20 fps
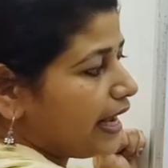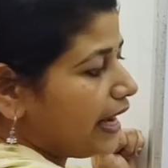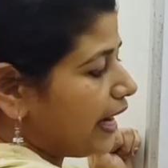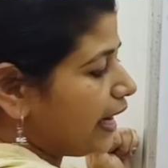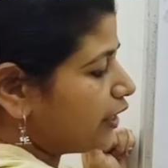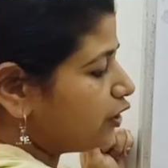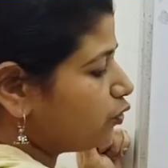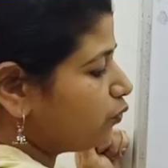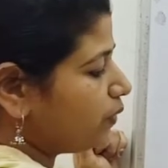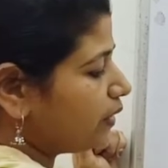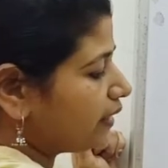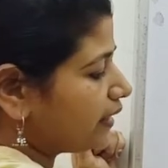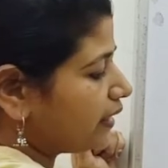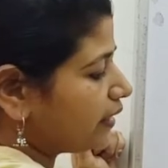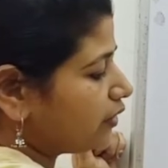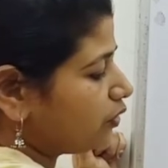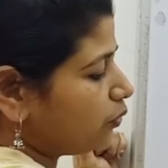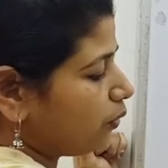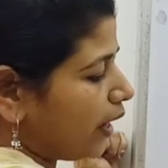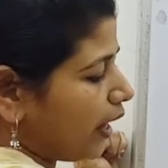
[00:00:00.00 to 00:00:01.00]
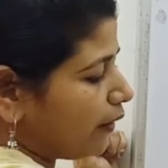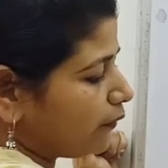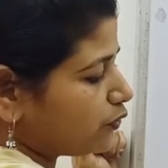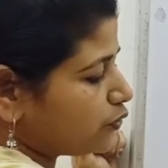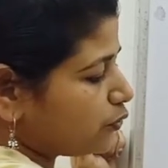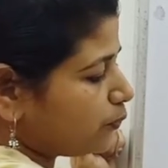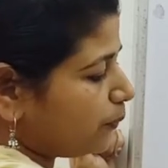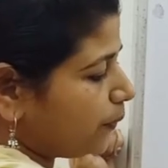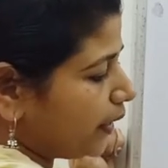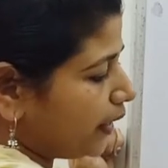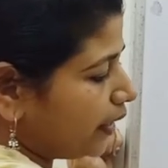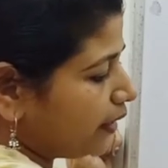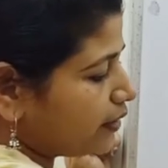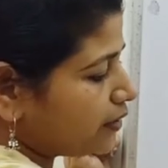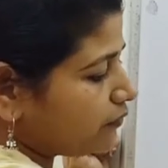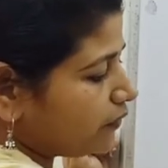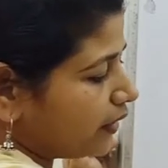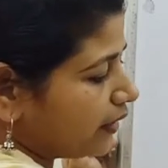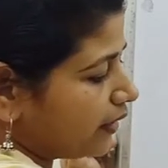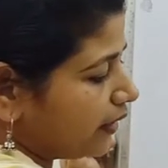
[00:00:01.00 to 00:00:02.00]
and you have to pay
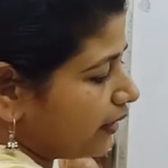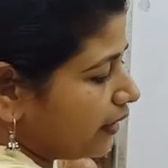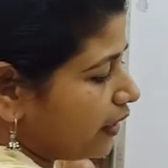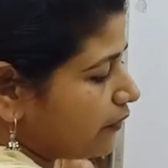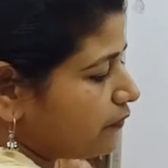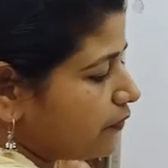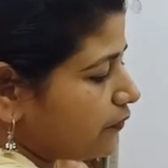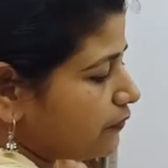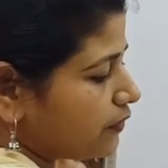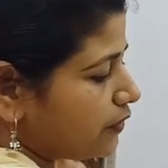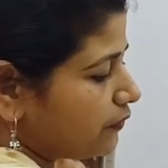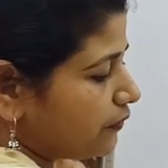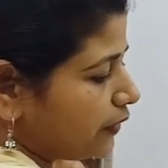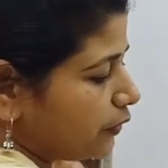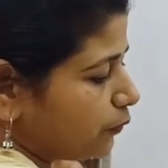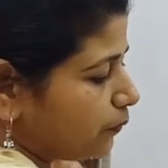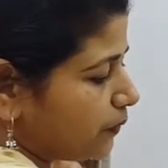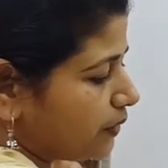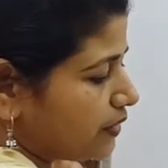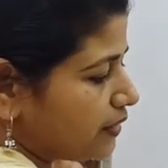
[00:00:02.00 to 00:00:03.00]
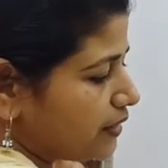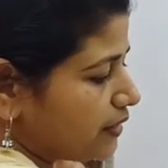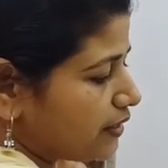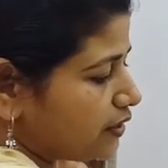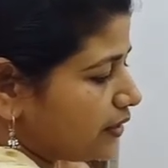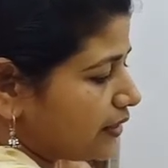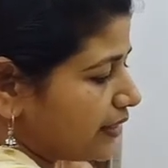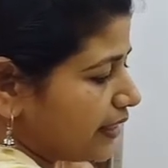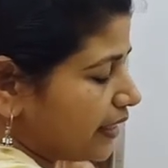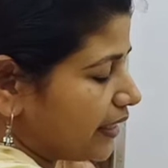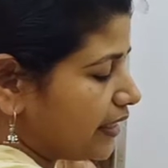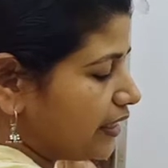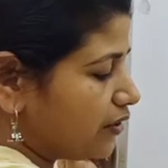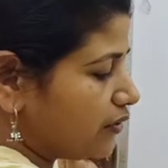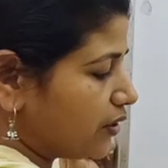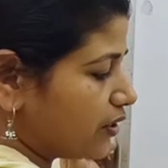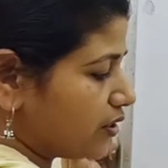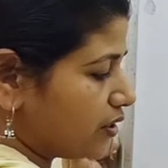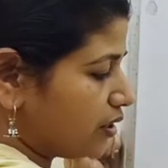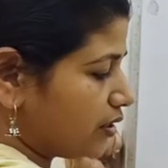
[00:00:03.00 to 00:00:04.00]
155 rupees. This is your second
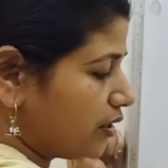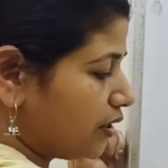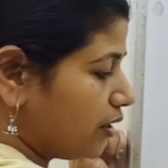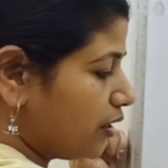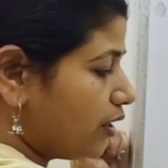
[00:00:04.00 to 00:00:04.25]
equation.